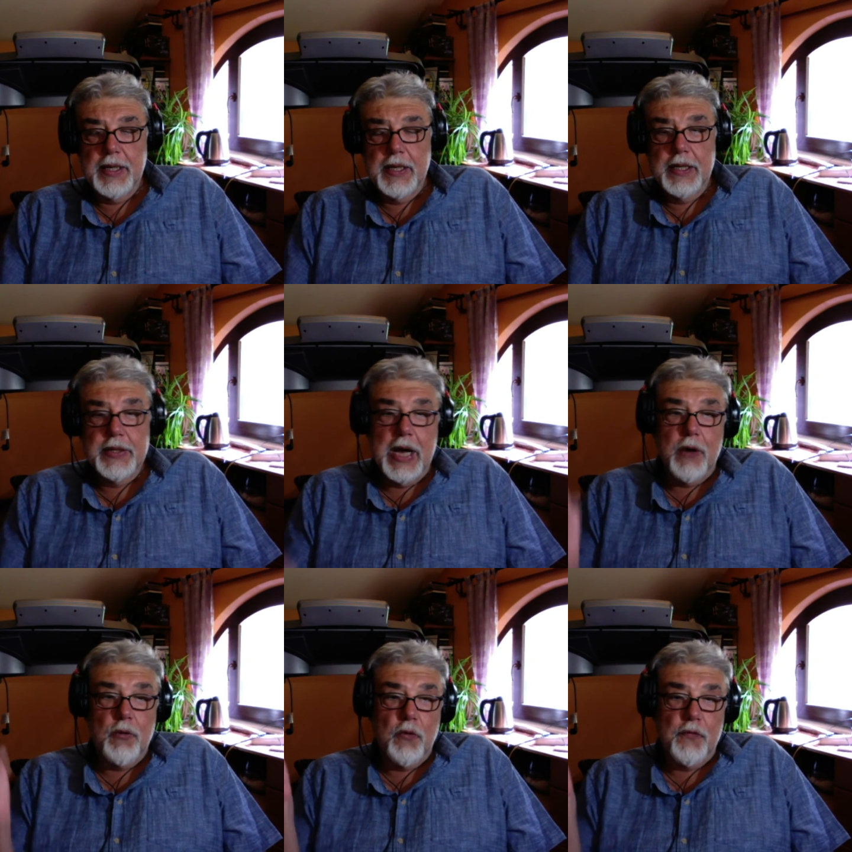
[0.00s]

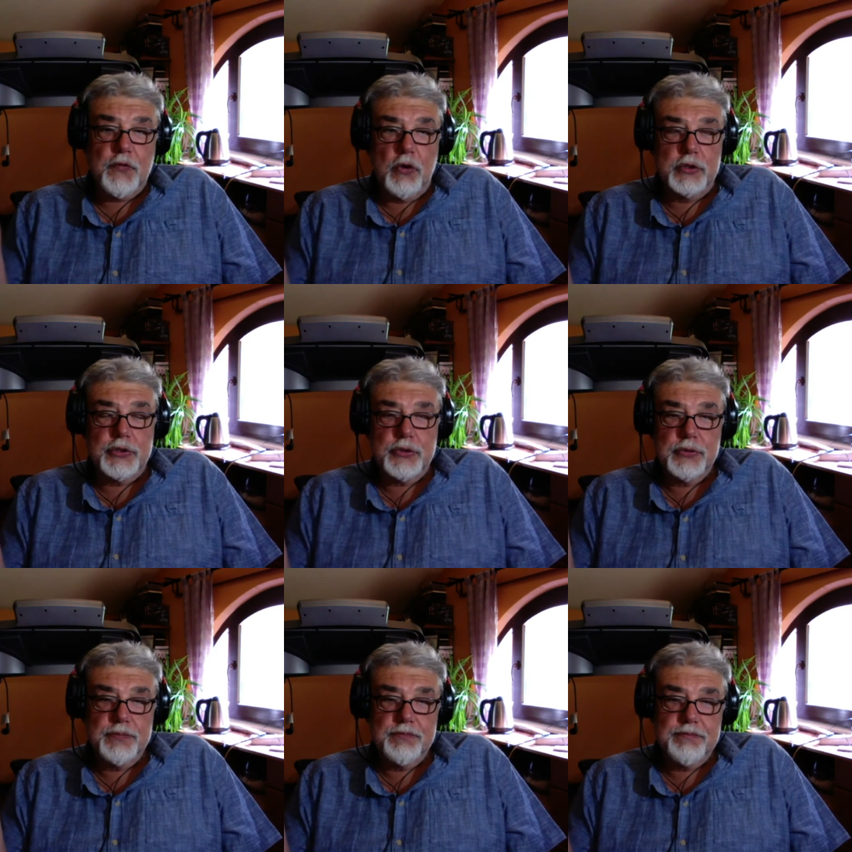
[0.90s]
Now, of course,
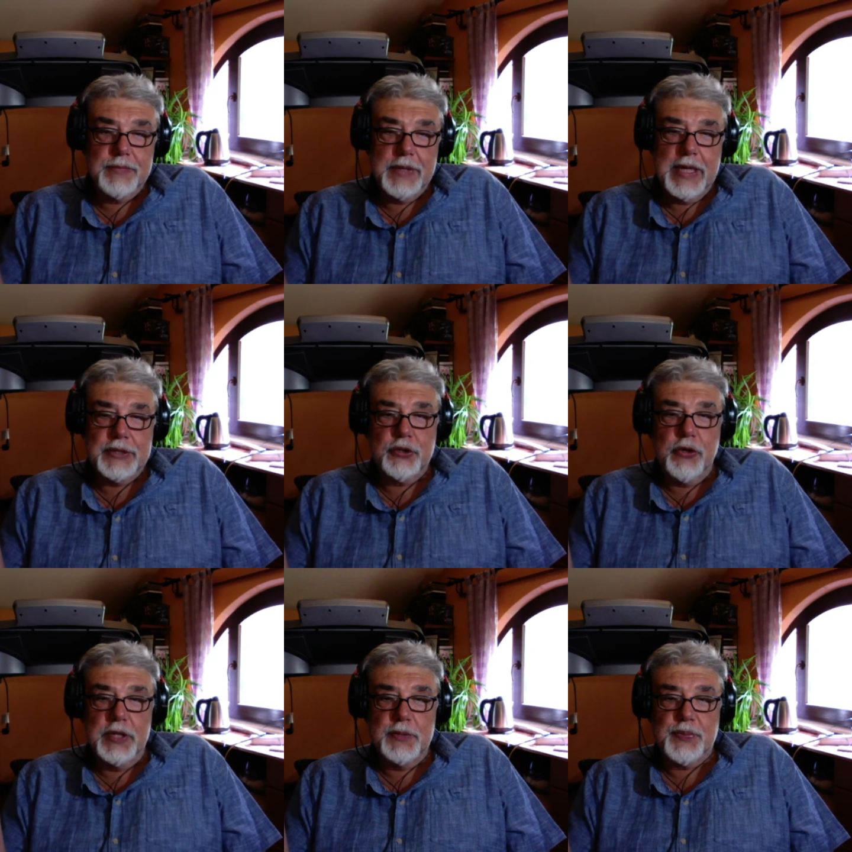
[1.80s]
at
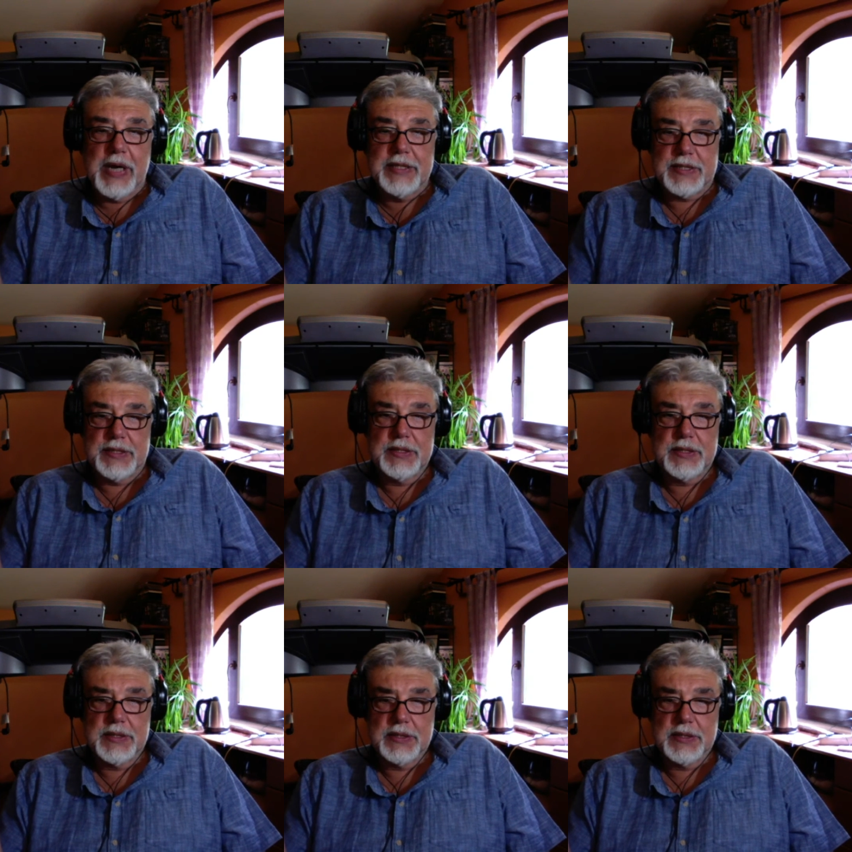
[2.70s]
current prices,